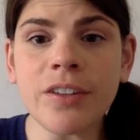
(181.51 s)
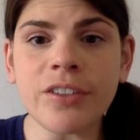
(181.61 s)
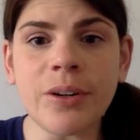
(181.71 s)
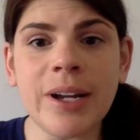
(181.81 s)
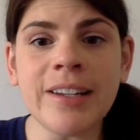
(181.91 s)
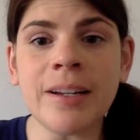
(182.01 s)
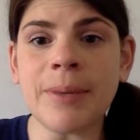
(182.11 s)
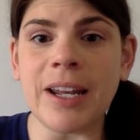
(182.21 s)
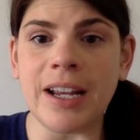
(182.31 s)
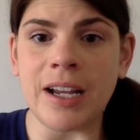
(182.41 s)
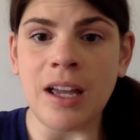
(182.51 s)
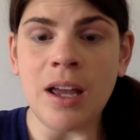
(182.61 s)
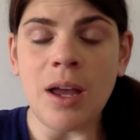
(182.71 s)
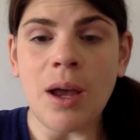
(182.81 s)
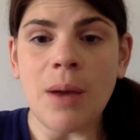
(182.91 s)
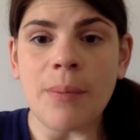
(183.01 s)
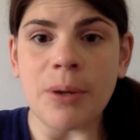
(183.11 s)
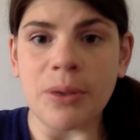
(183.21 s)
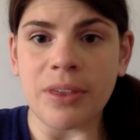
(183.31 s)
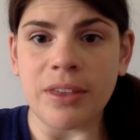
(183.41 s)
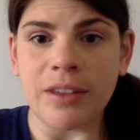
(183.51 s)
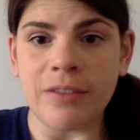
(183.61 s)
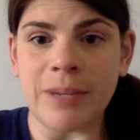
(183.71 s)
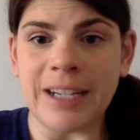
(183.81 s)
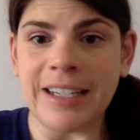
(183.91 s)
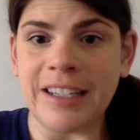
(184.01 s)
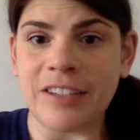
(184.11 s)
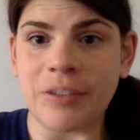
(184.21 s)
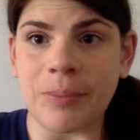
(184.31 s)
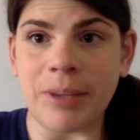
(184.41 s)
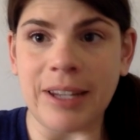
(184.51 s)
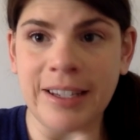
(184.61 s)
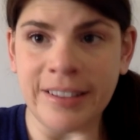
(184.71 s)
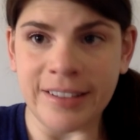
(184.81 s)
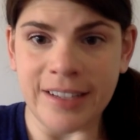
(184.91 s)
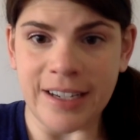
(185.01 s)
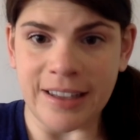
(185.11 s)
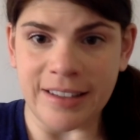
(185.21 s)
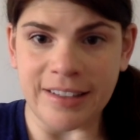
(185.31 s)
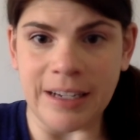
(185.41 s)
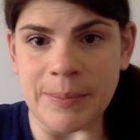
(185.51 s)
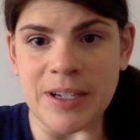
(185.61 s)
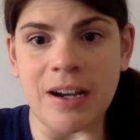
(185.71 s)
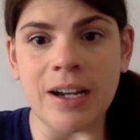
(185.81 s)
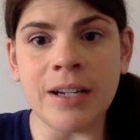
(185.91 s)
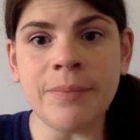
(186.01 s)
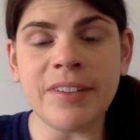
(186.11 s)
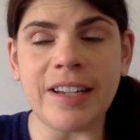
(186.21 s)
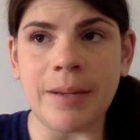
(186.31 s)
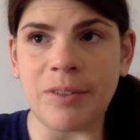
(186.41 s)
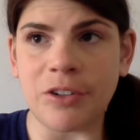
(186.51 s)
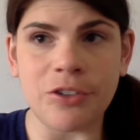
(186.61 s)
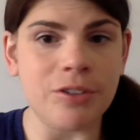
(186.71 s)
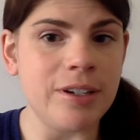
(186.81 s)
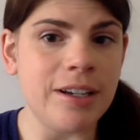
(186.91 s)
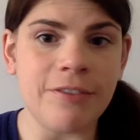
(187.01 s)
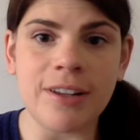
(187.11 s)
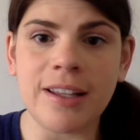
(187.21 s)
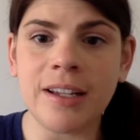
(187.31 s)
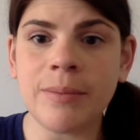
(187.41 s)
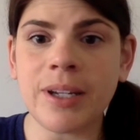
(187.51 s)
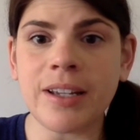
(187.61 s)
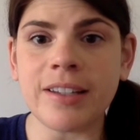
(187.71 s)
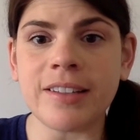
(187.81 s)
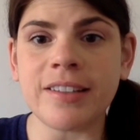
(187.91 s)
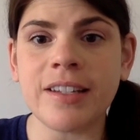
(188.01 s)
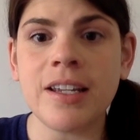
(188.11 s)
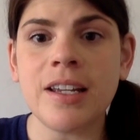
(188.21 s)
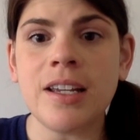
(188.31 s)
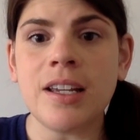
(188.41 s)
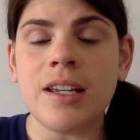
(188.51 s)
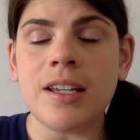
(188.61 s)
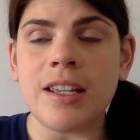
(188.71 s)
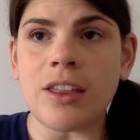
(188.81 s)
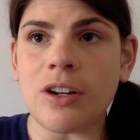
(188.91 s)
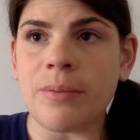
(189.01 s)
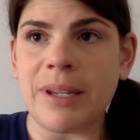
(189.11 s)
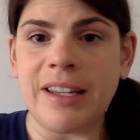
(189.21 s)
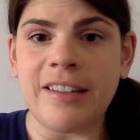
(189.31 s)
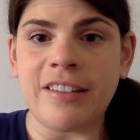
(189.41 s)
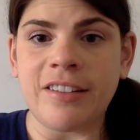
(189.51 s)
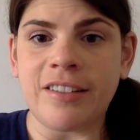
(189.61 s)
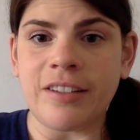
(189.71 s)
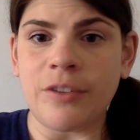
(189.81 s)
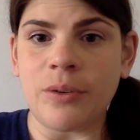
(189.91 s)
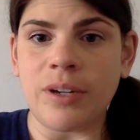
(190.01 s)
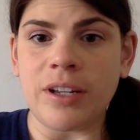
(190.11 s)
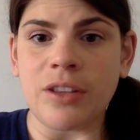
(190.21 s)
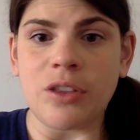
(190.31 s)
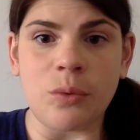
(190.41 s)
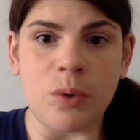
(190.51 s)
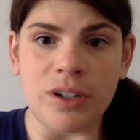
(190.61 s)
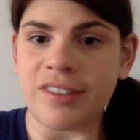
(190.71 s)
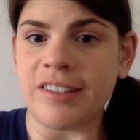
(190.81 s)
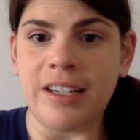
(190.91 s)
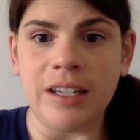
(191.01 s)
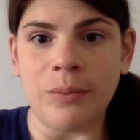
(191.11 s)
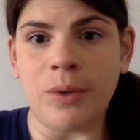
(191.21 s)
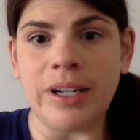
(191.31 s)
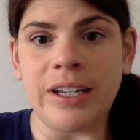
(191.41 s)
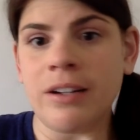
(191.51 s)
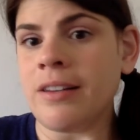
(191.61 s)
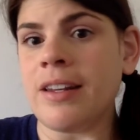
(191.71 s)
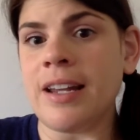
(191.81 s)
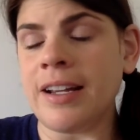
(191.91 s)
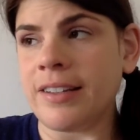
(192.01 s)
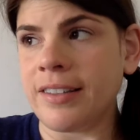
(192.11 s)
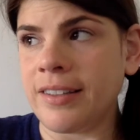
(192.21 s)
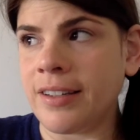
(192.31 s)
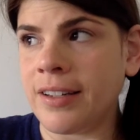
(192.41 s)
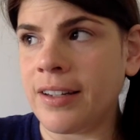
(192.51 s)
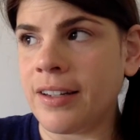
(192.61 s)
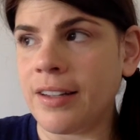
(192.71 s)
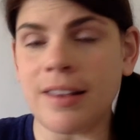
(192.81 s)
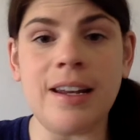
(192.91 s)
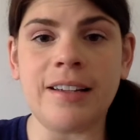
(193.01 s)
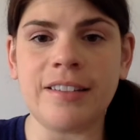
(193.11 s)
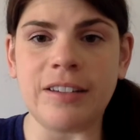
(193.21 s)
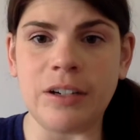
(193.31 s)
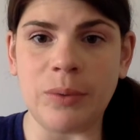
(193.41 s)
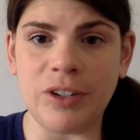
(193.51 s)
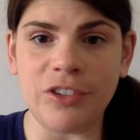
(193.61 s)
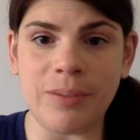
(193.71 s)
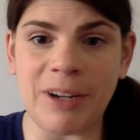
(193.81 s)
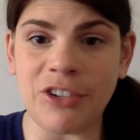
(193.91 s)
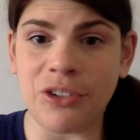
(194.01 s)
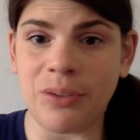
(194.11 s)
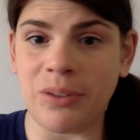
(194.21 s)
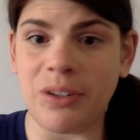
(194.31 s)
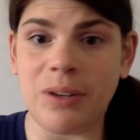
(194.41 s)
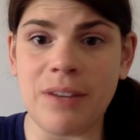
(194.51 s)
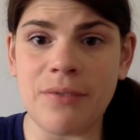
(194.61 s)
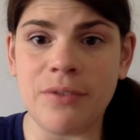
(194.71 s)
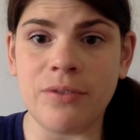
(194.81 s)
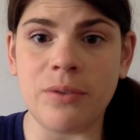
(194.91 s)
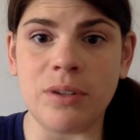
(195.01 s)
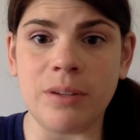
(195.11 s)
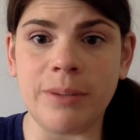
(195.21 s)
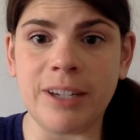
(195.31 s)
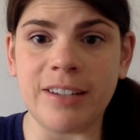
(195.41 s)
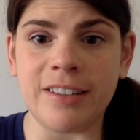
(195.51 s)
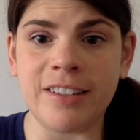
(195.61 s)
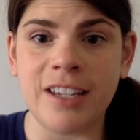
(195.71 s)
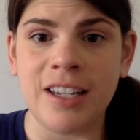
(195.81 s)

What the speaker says: So I ended up getting both of my knees replaced at the same time, same surgery, everything, because he thought it would be easier instead of doing the worst knee one year and the next year, which I'm actually really grateful for because